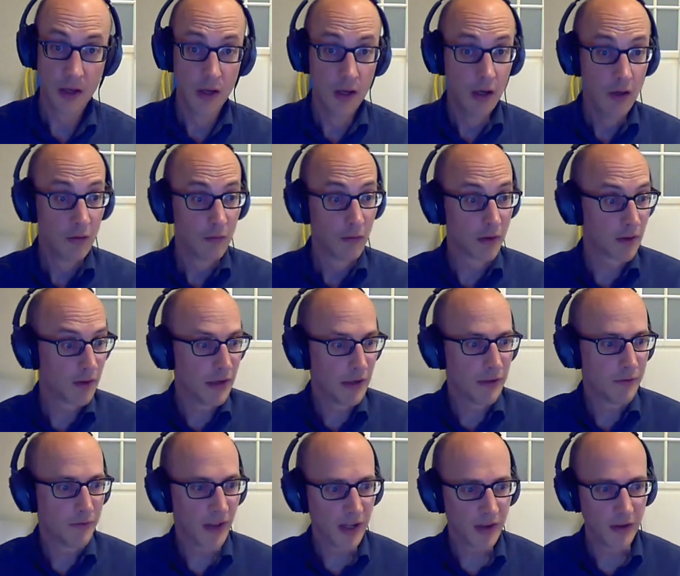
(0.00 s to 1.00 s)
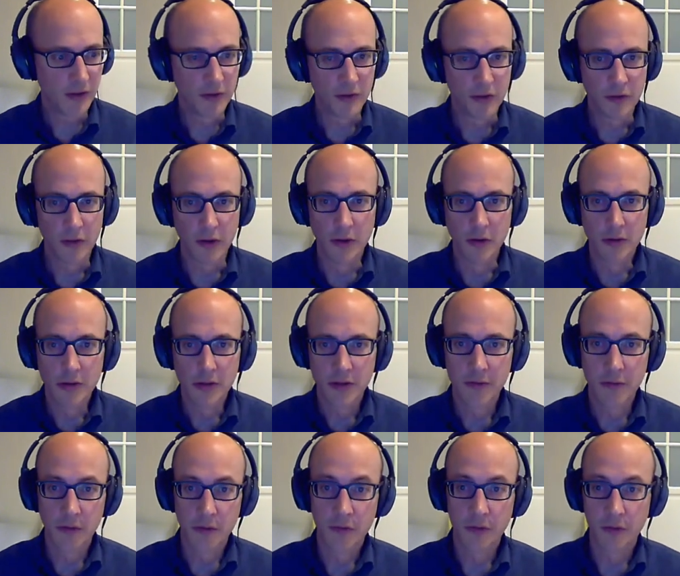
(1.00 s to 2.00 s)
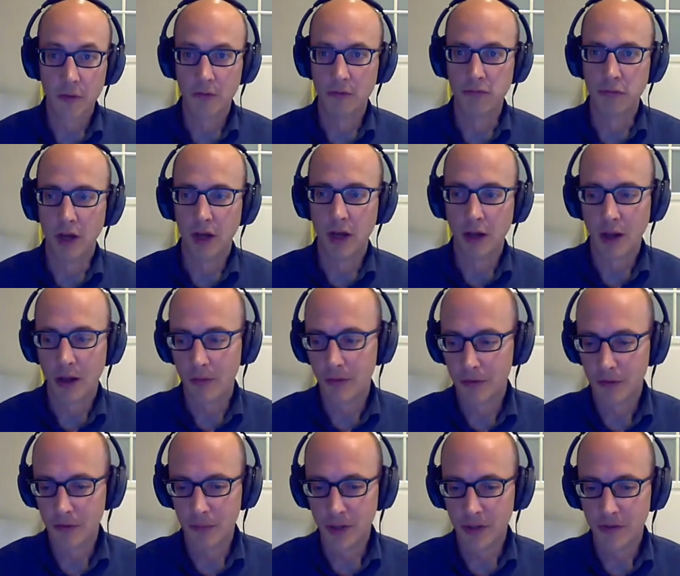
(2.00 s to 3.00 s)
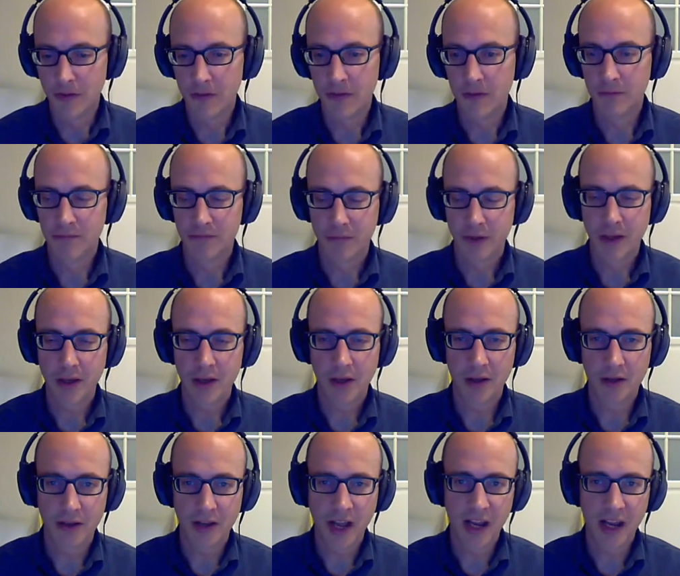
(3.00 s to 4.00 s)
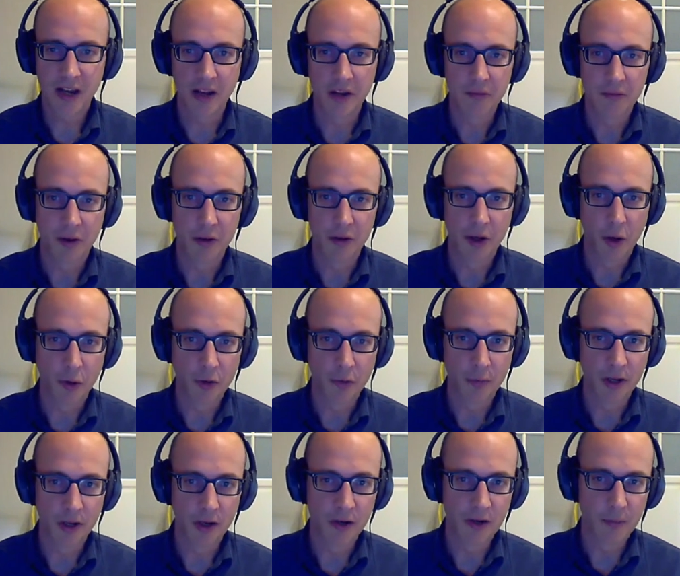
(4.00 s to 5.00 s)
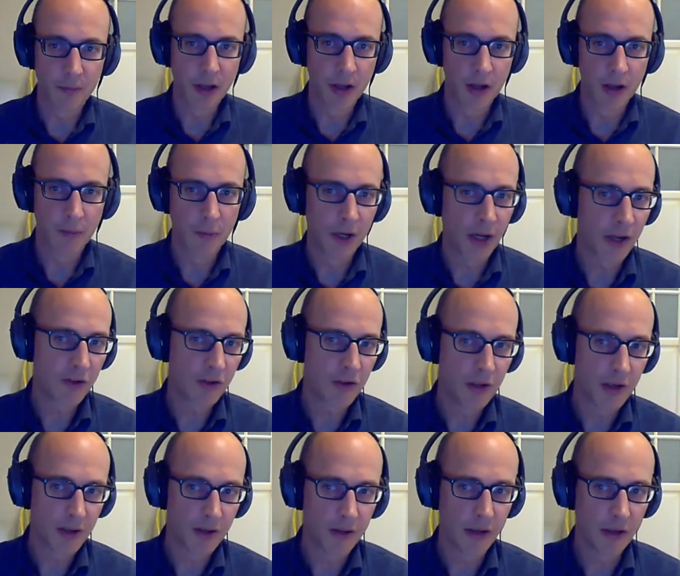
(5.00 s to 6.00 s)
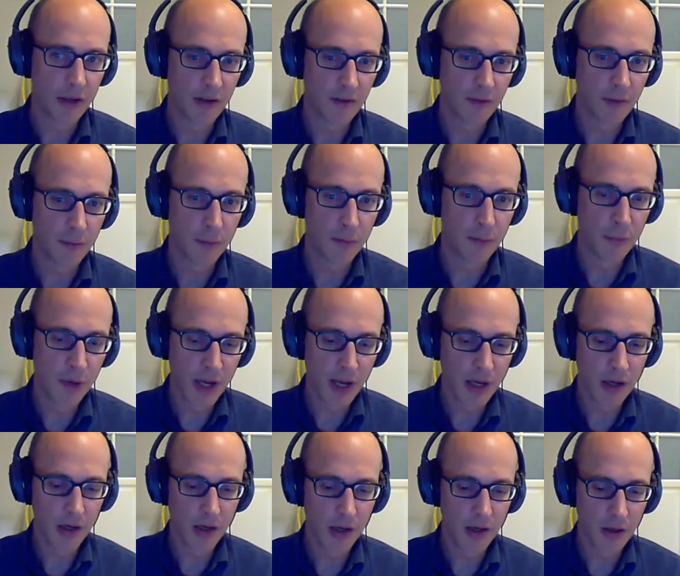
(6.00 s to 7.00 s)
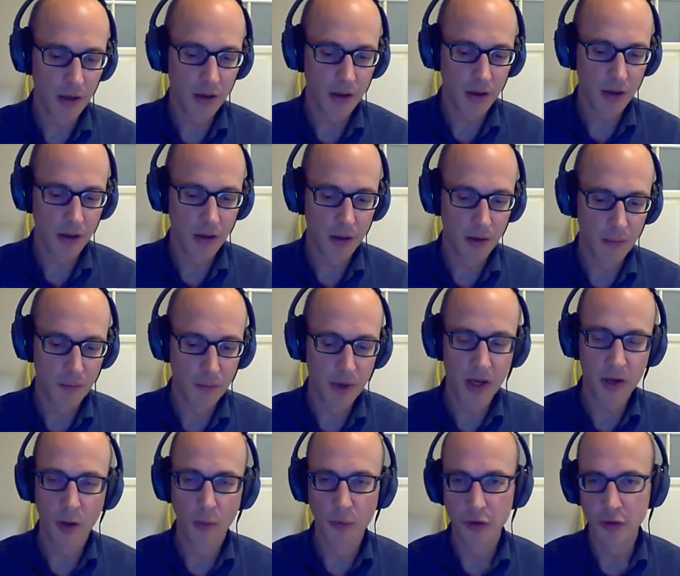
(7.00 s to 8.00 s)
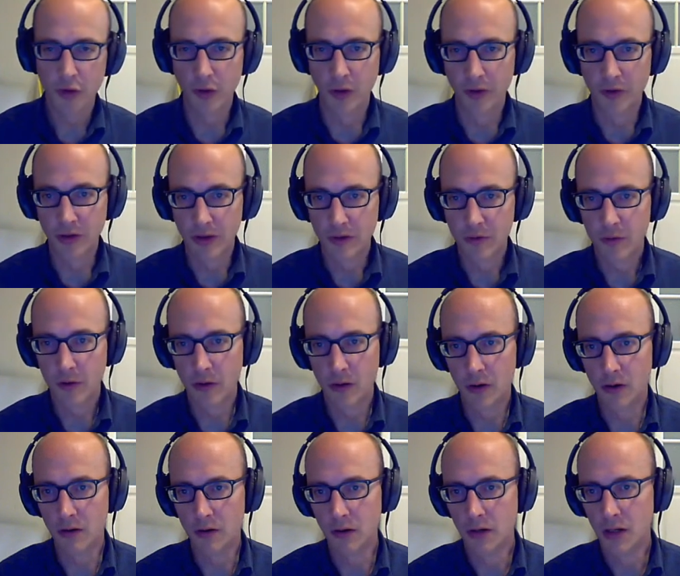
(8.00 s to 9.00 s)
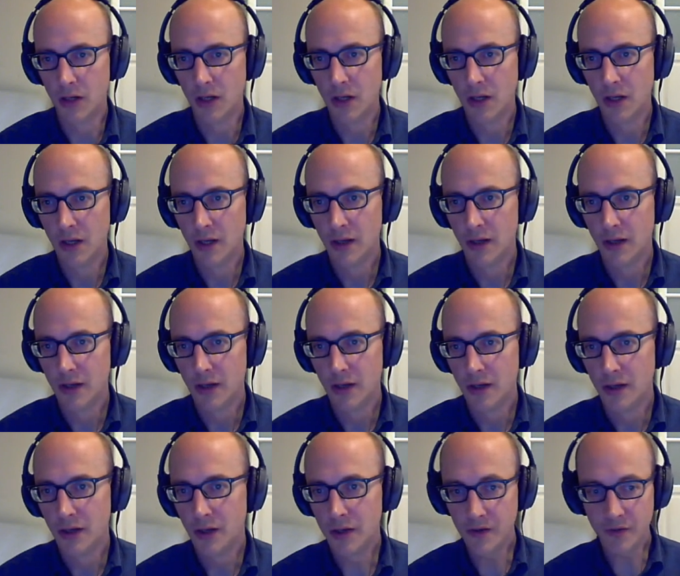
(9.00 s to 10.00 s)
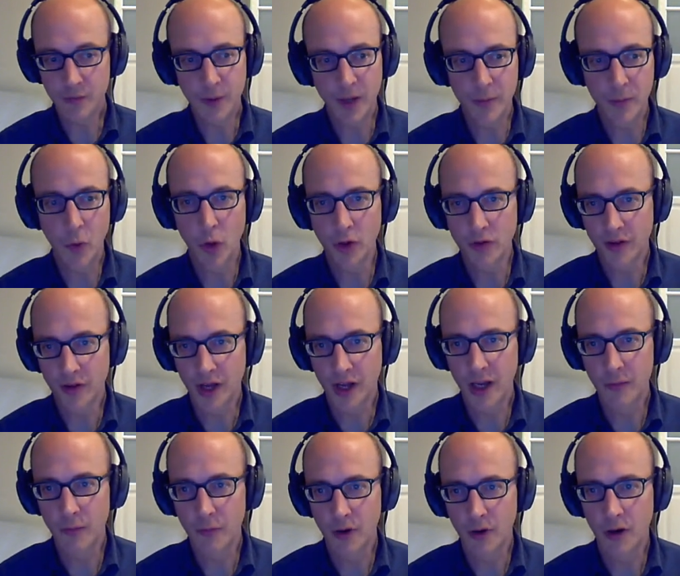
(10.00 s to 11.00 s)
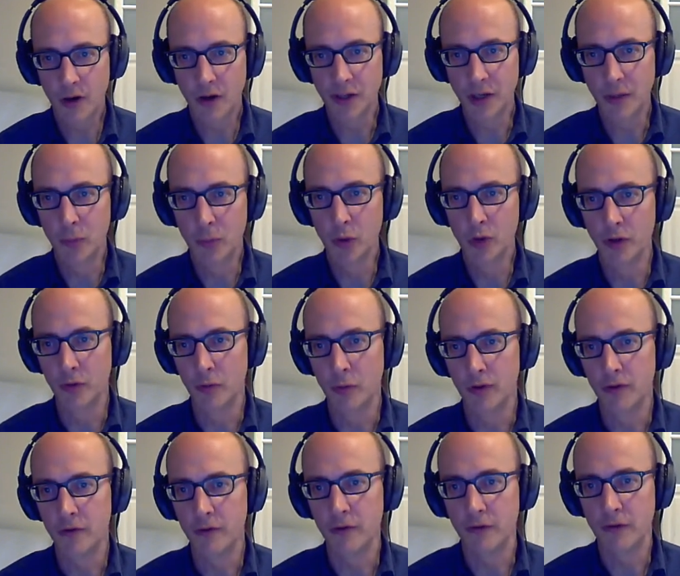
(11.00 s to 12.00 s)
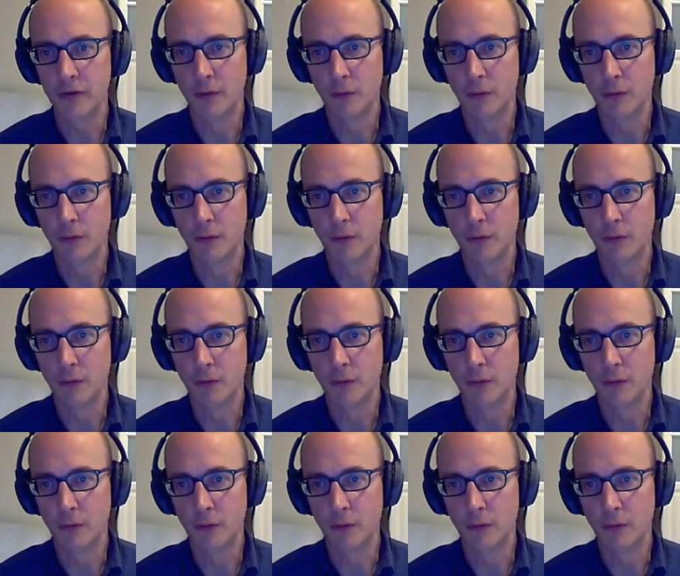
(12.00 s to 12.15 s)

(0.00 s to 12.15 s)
What are the advantages, though? There's also, I was a bit negative on automated ML, but actually I think it's a big opportunity. So you can spend more time on the important questions.